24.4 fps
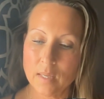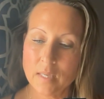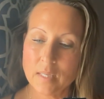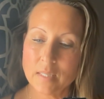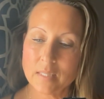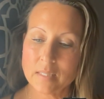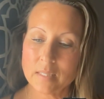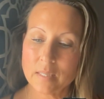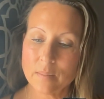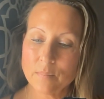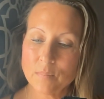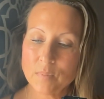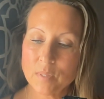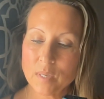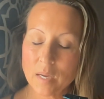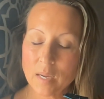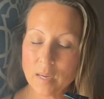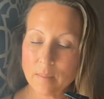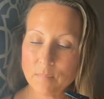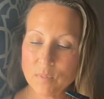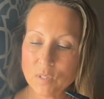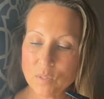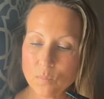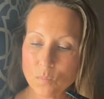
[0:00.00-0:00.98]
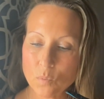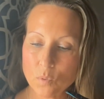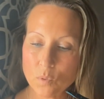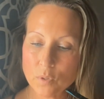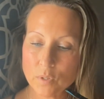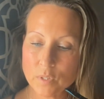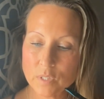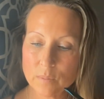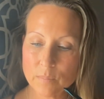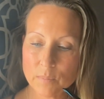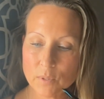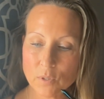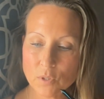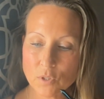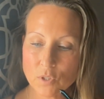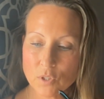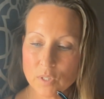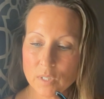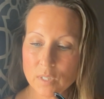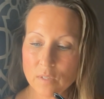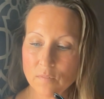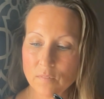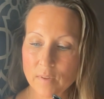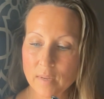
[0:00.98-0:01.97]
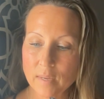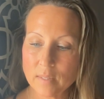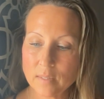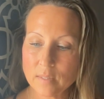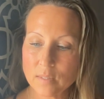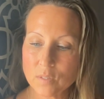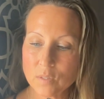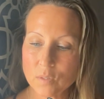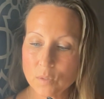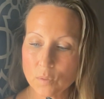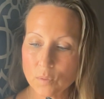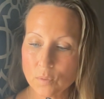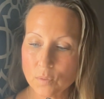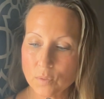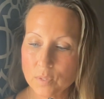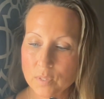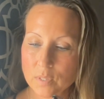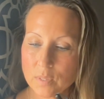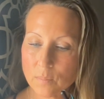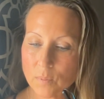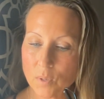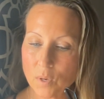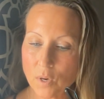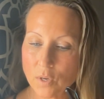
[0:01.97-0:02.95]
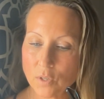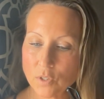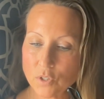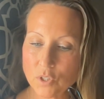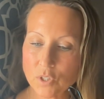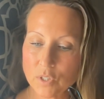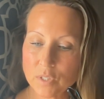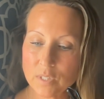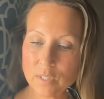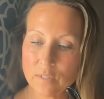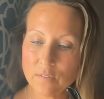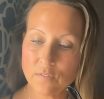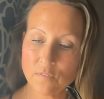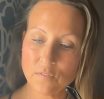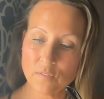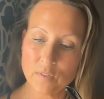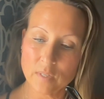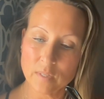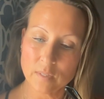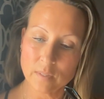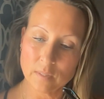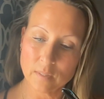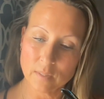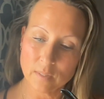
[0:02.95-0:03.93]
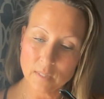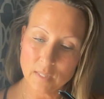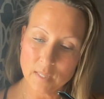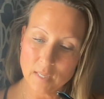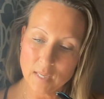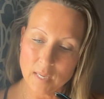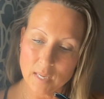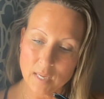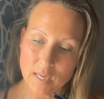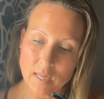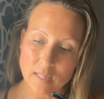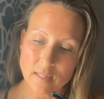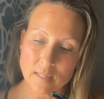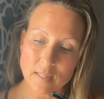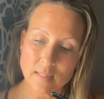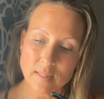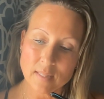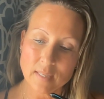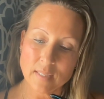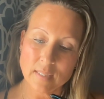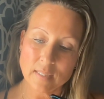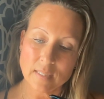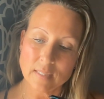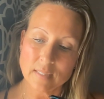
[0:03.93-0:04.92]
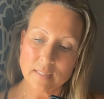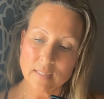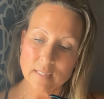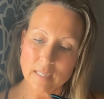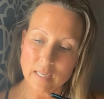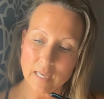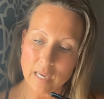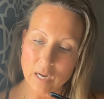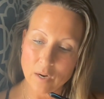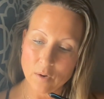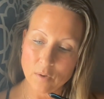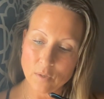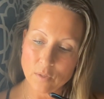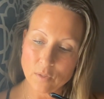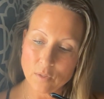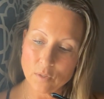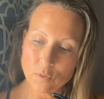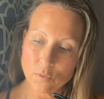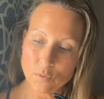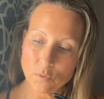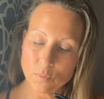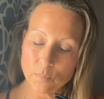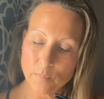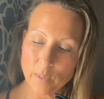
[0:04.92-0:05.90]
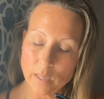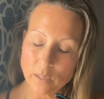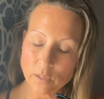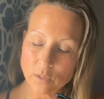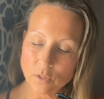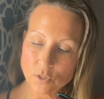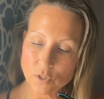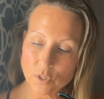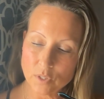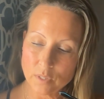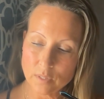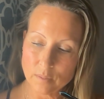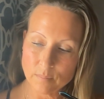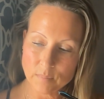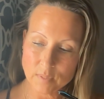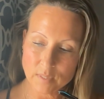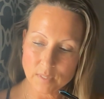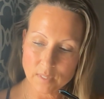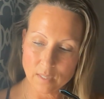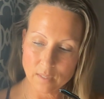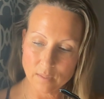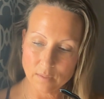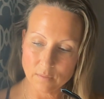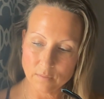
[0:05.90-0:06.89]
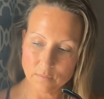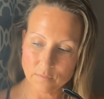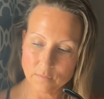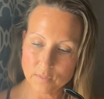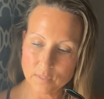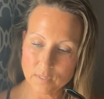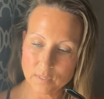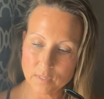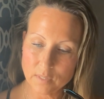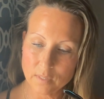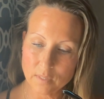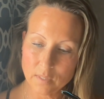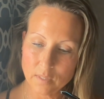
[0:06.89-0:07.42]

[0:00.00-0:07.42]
Sometimes more spiritually advanced souls subconsciously feel that they need to carry the group energy themselves.